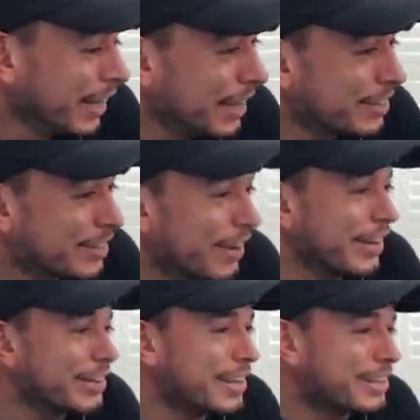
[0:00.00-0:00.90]
He's
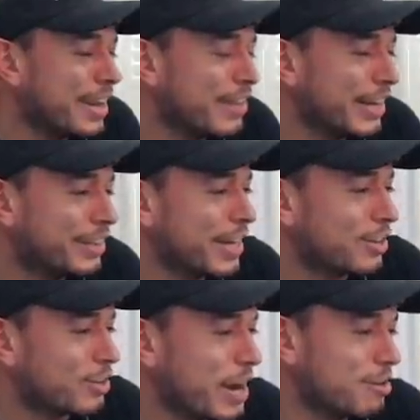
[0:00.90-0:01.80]
got he's a
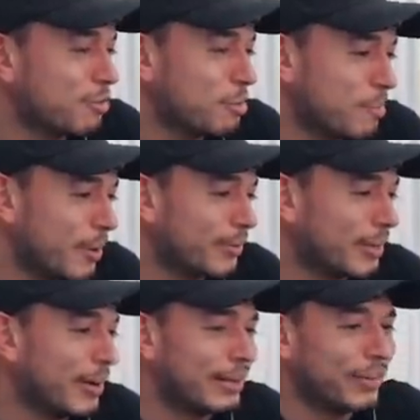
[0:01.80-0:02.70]
76 rated from
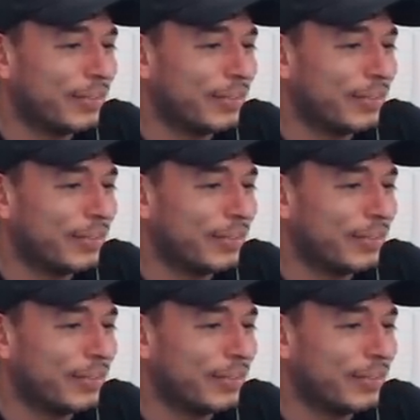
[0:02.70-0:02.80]
Porto he's got